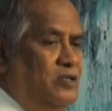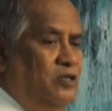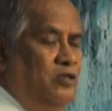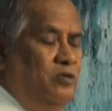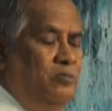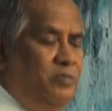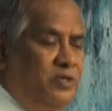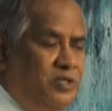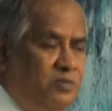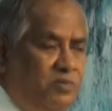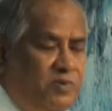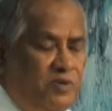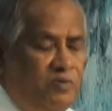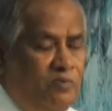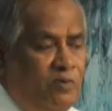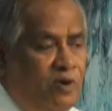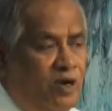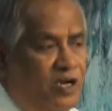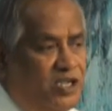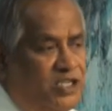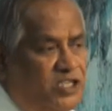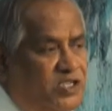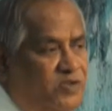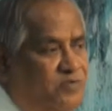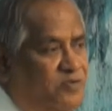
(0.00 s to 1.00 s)
You must be
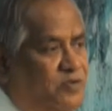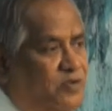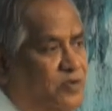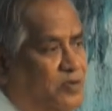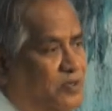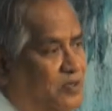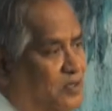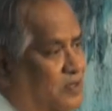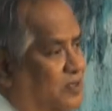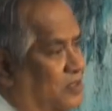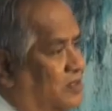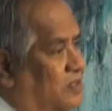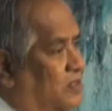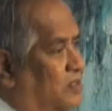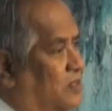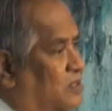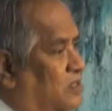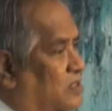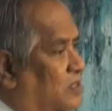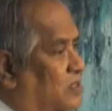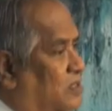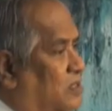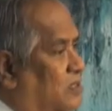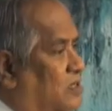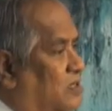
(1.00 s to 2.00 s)
watchful.
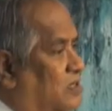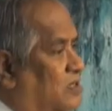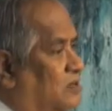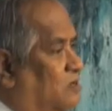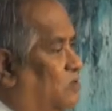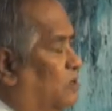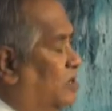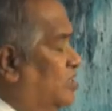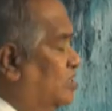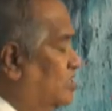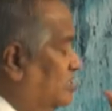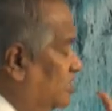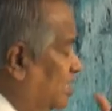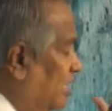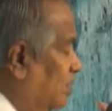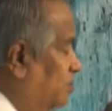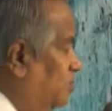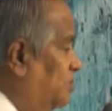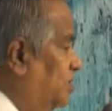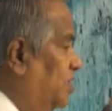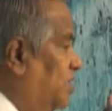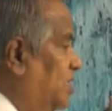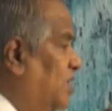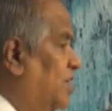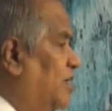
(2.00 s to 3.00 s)
What is
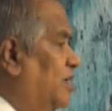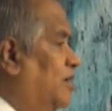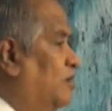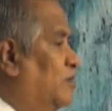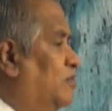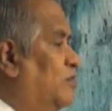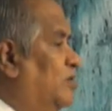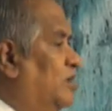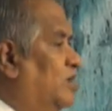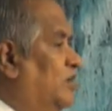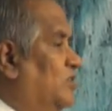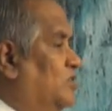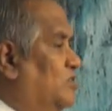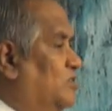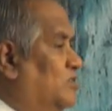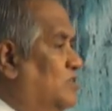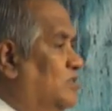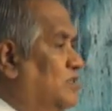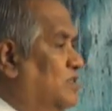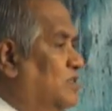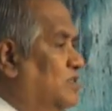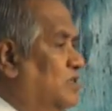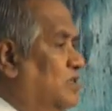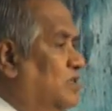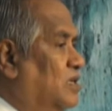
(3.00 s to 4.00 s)
happening around us?